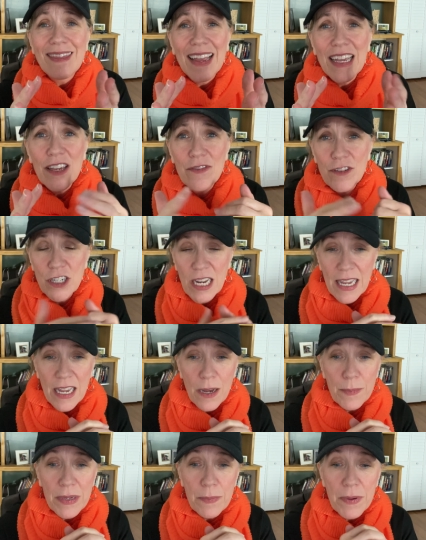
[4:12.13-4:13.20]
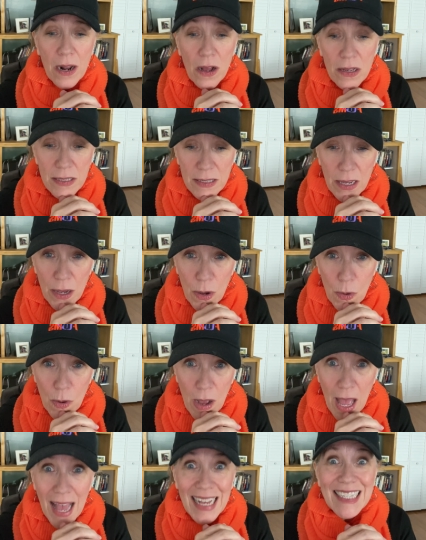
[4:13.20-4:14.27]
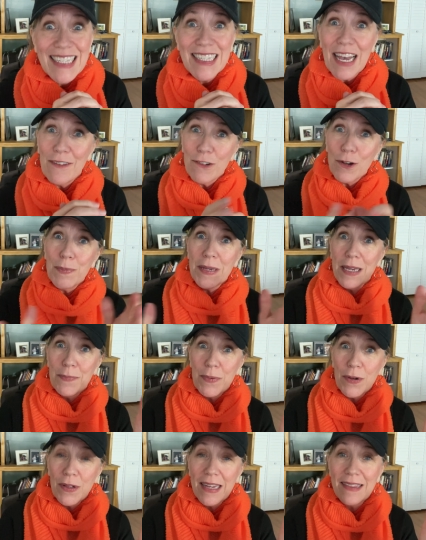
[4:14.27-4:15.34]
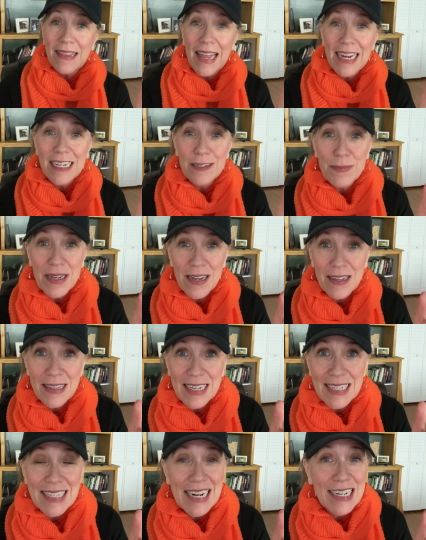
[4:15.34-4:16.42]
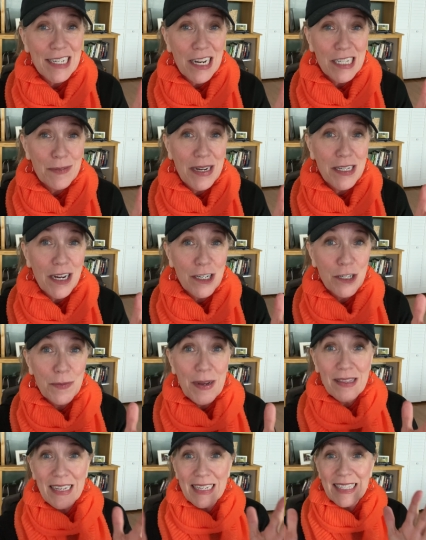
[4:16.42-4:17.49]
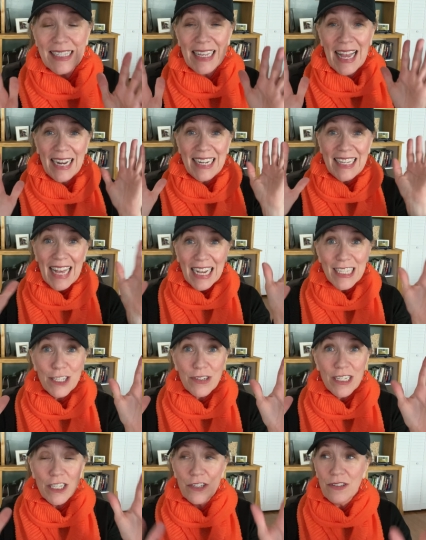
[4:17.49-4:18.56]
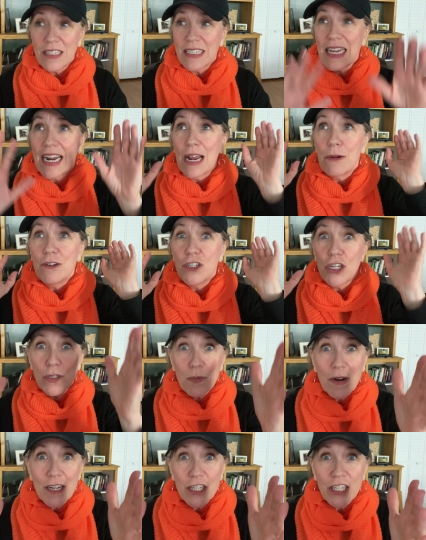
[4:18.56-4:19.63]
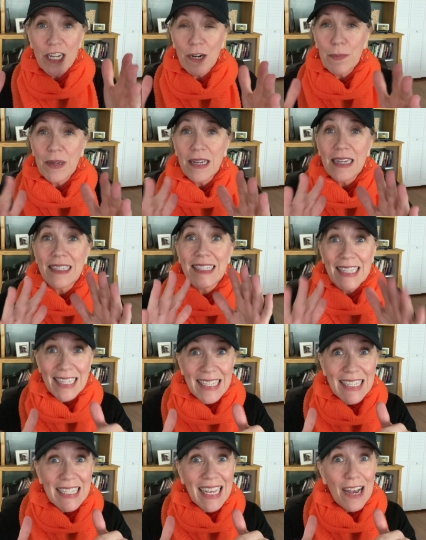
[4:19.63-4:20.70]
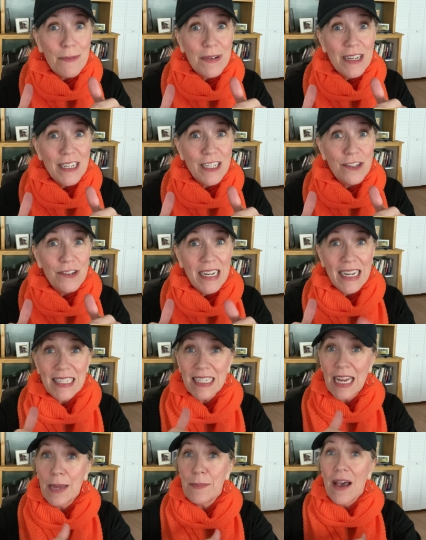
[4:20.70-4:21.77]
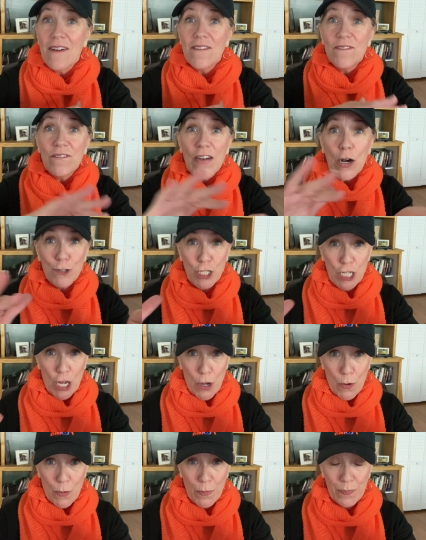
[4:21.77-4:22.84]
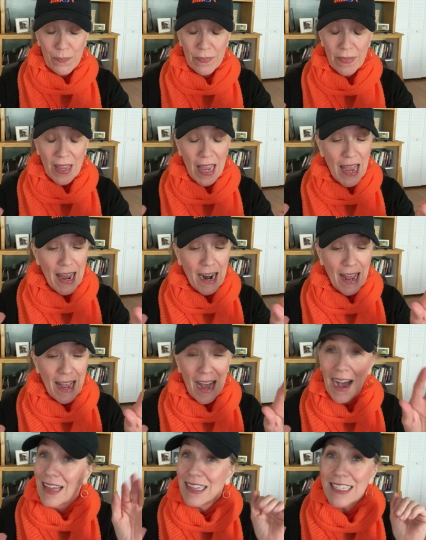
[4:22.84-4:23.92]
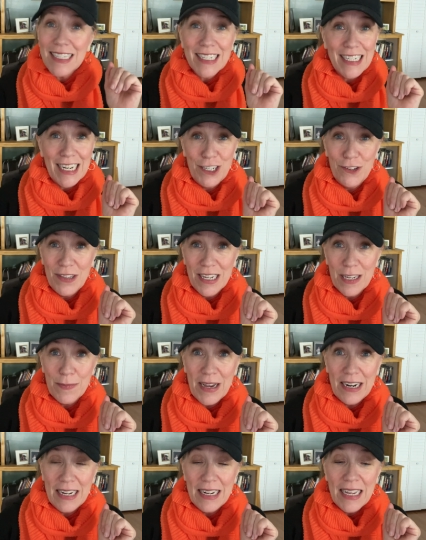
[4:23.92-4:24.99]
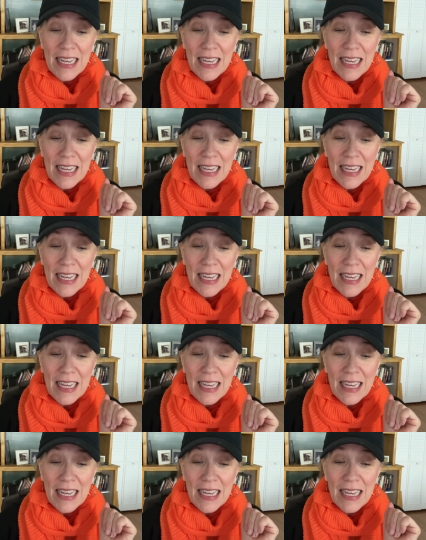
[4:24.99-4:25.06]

Thank you for checking on me. But also, several people enlightened me on this, and I talked to my doctor about this. And yes, you can do this, and I just want to share because this is how I'm going to do it next time, faux show. And I highly suggest you think about it.